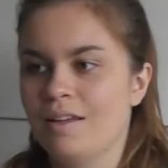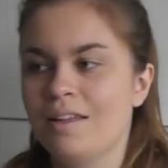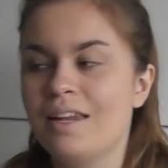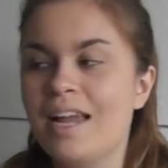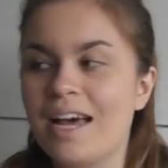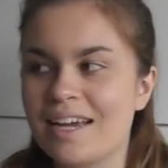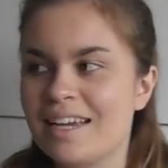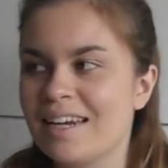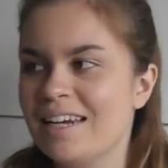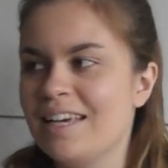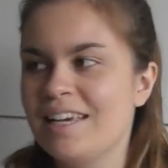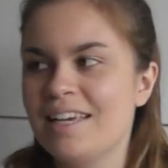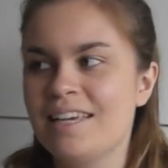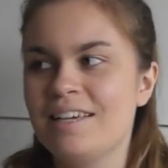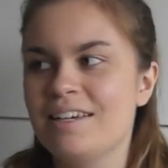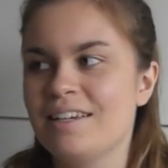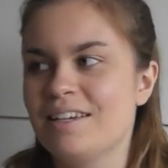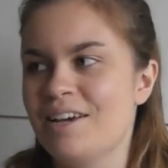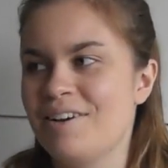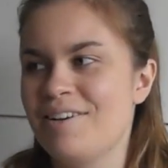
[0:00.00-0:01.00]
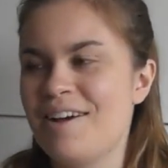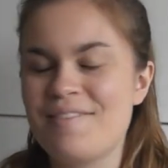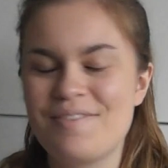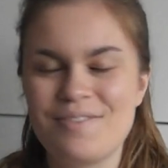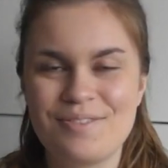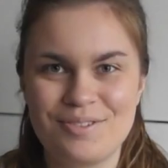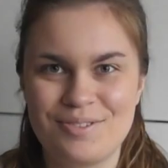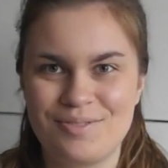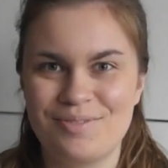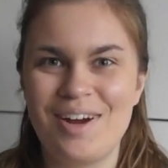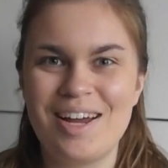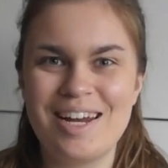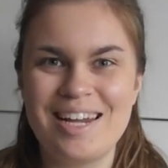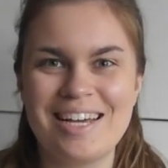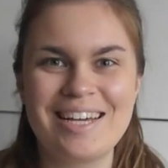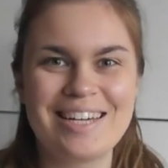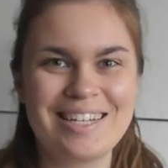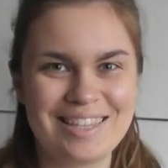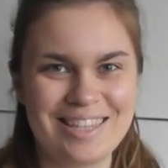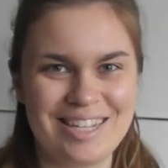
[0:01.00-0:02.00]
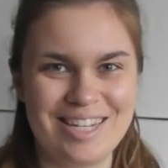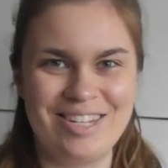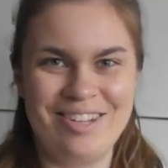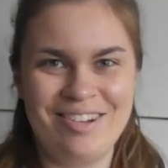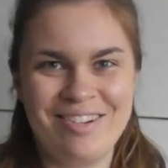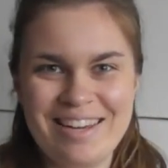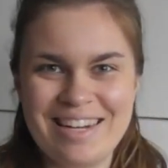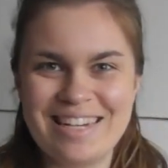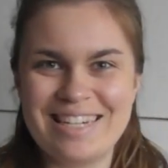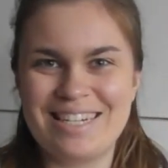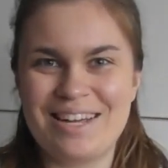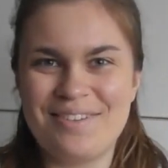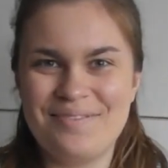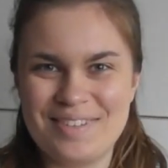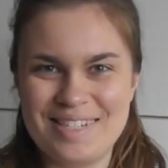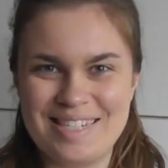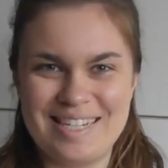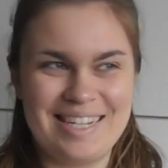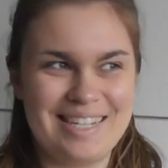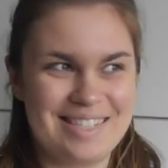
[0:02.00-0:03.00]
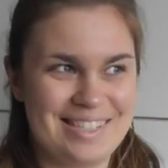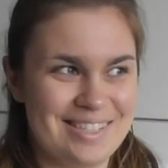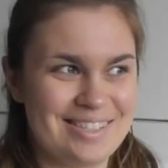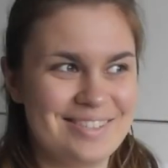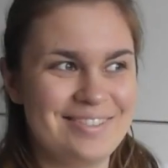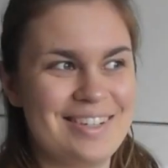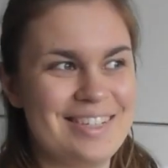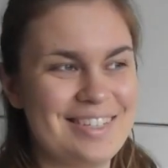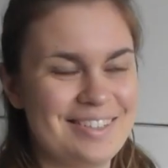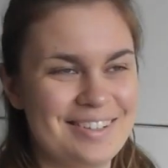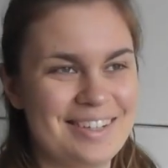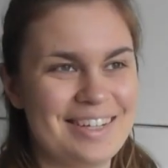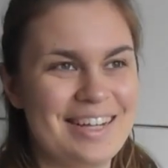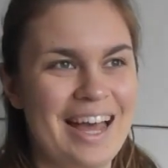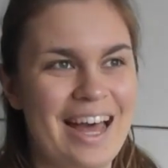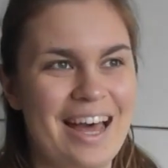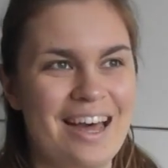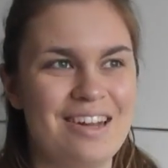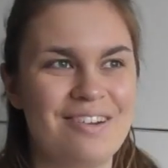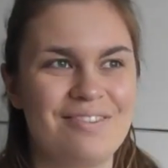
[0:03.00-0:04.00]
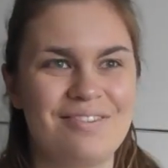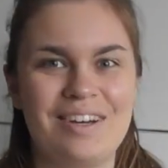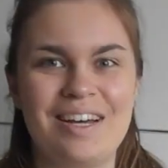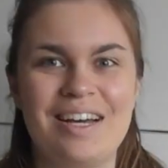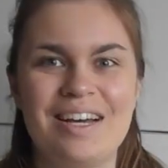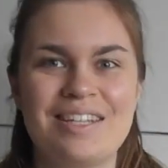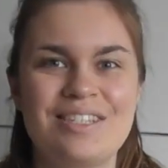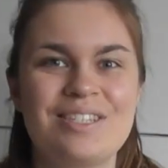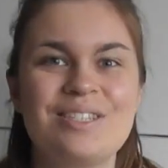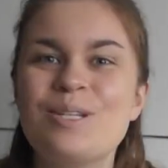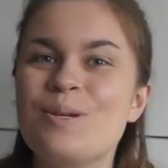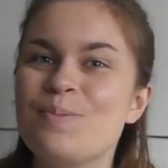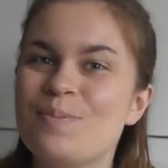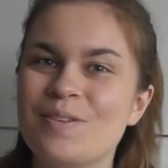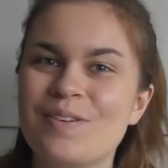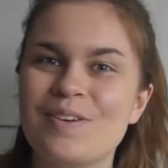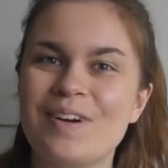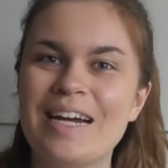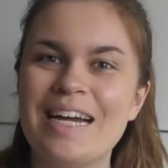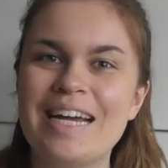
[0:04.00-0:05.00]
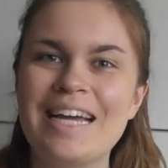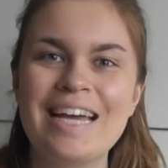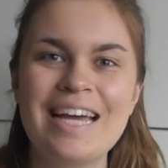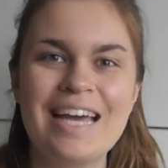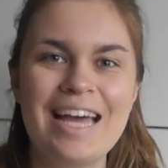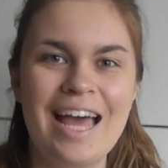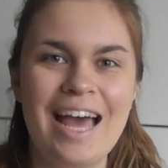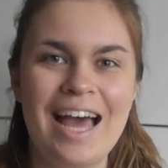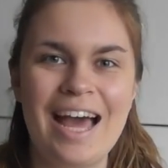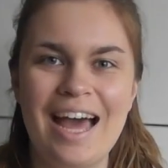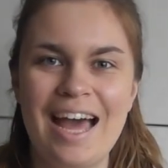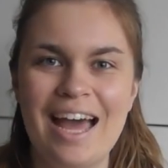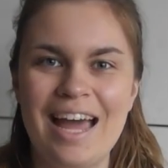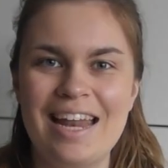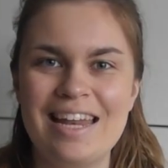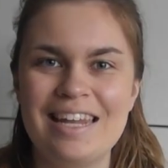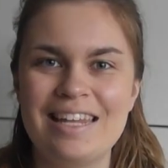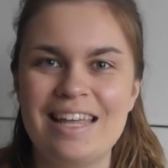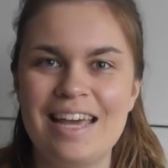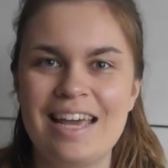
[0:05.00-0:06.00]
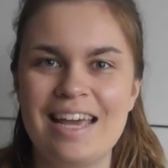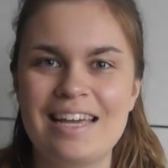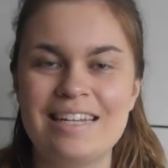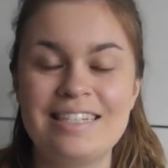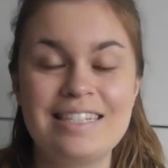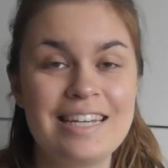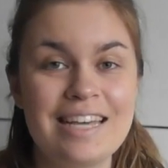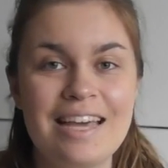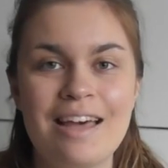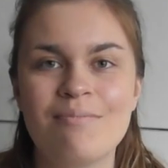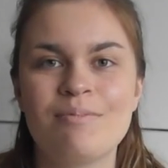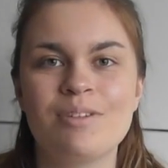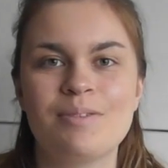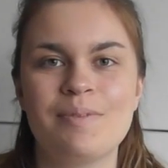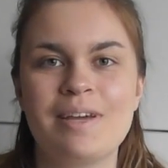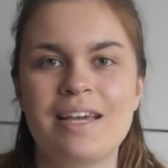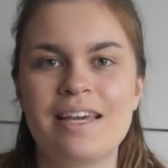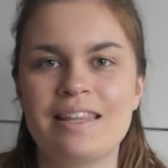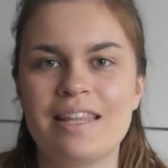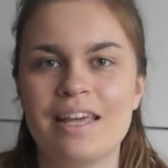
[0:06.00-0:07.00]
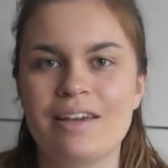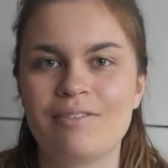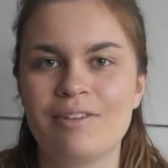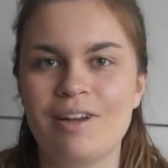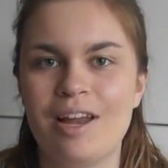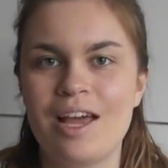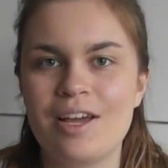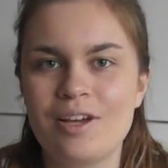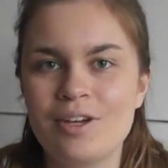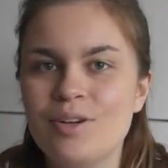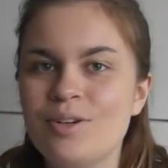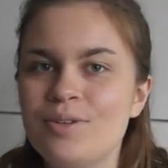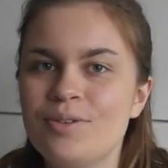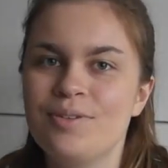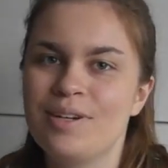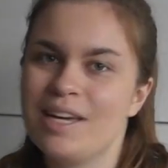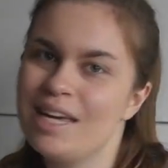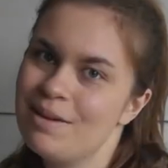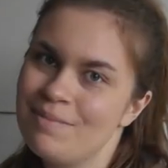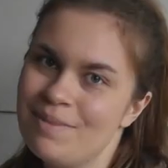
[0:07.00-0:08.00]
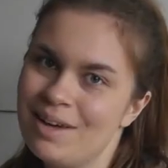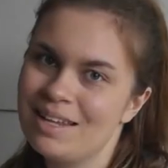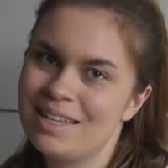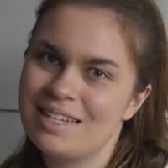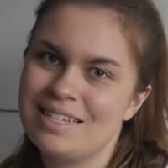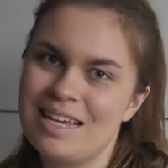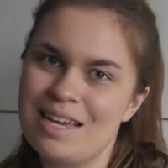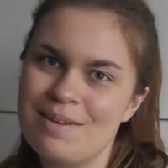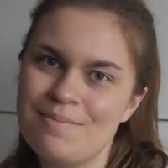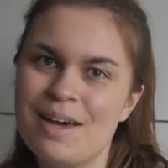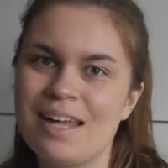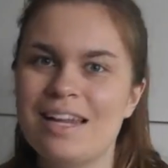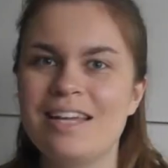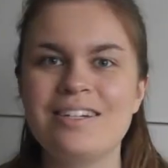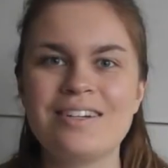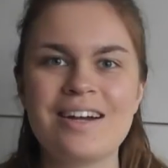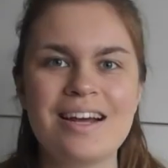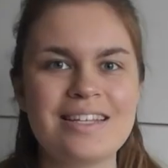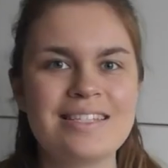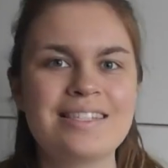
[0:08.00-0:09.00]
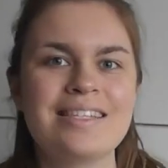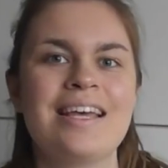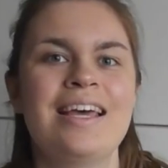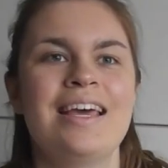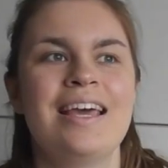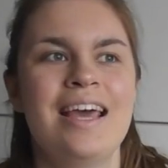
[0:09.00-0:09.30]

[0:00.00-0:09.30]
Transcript: Luckily, whoever was running the Swedish embassy's Twitter account were super great, and they DM'd me and they were like, cool, email this email address.